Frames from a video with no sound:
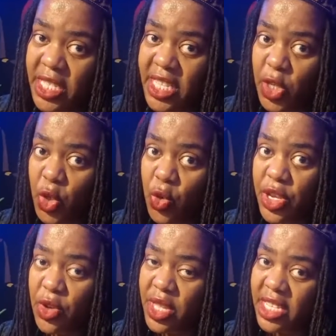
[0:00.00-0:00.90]
They are showing
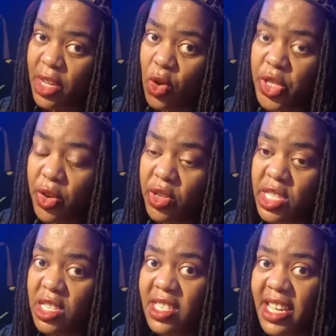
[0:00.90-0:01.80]
you that the
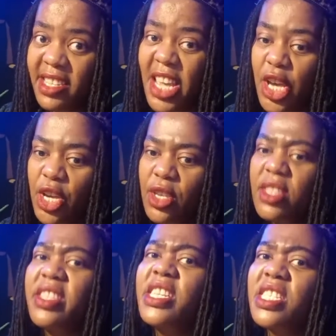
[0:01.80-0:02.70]
consequences is that
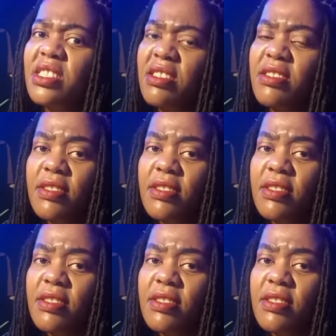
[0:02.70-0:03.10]
this